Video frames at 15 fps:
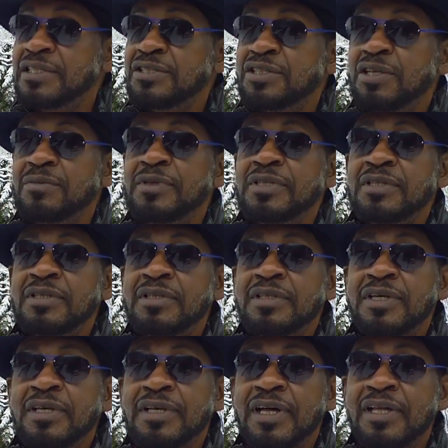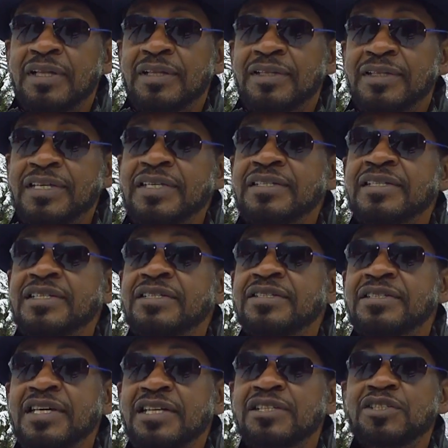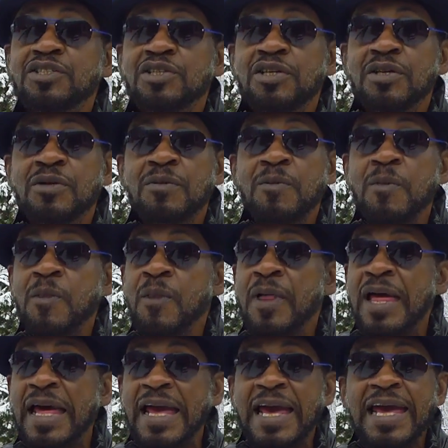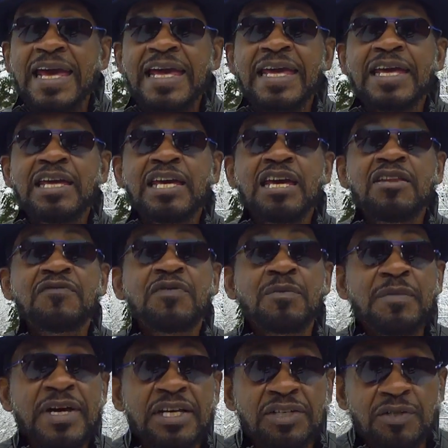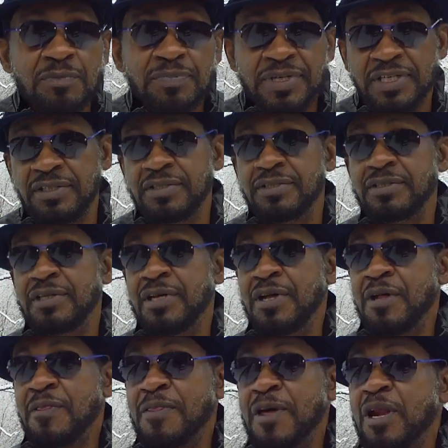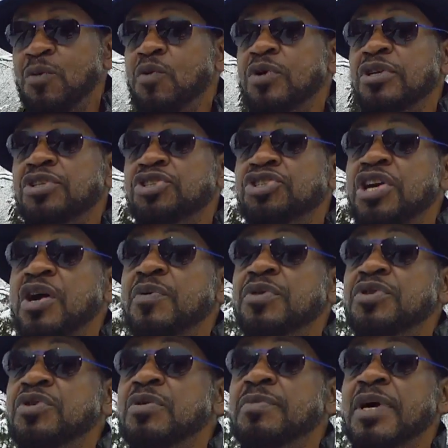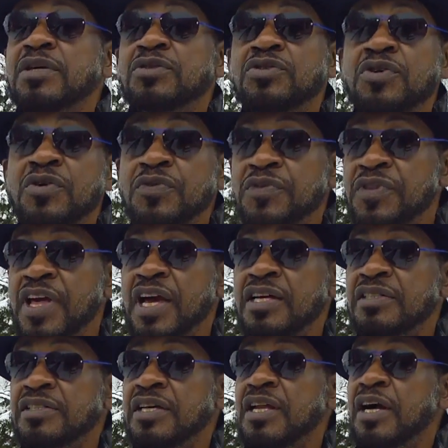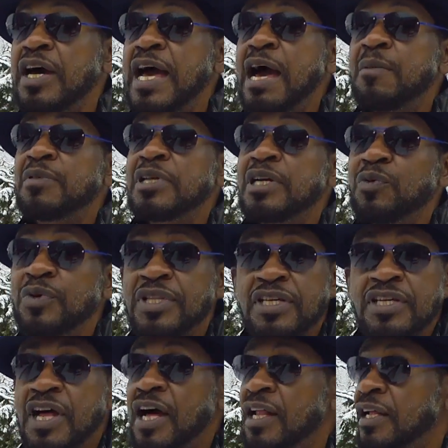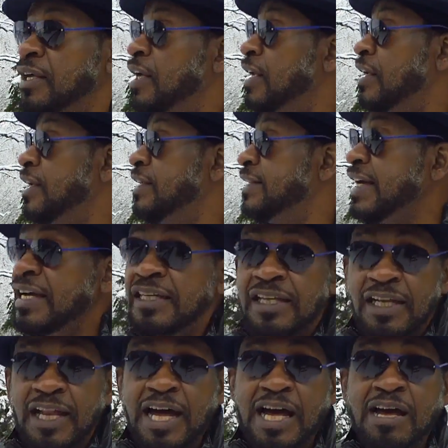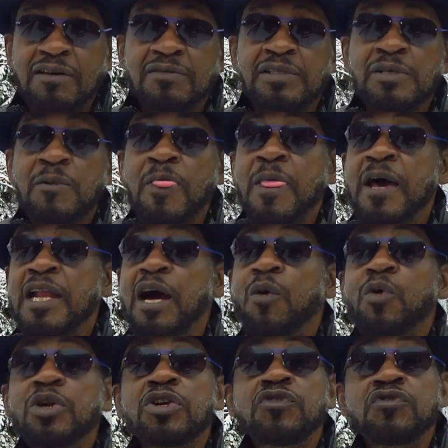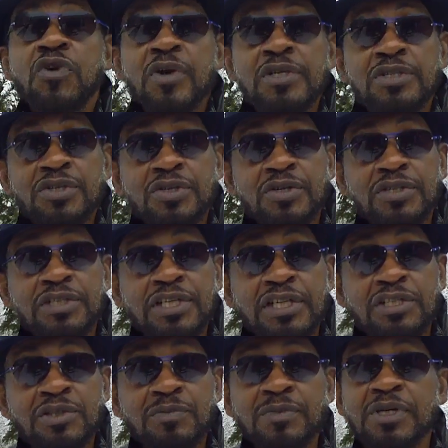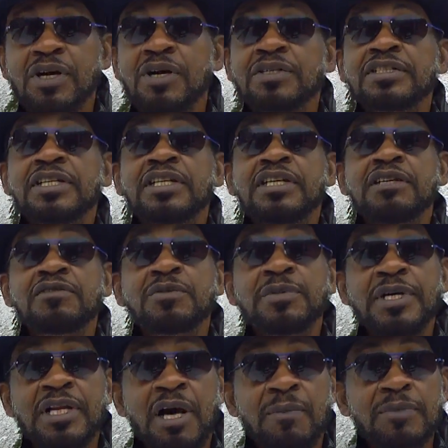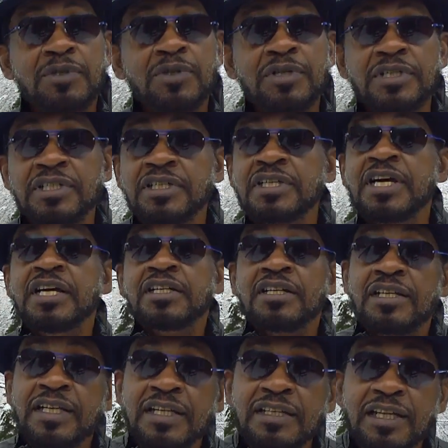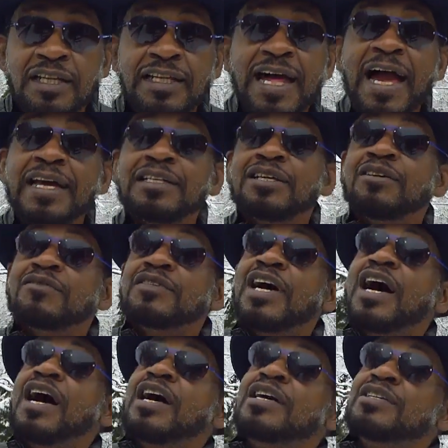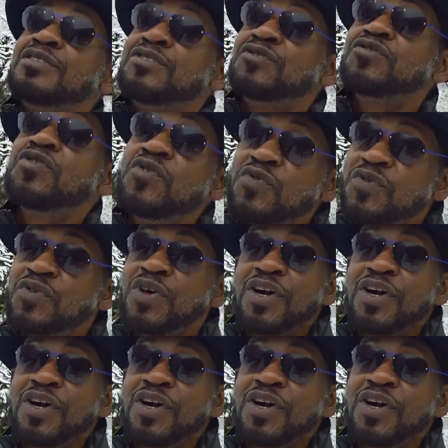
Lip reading: and gentlemen, this is just a information piece that I want to share with you about certain things that are happening within our daily lives. And I want to draw it to your attention because it gives me an opportunity to let the light of God's truth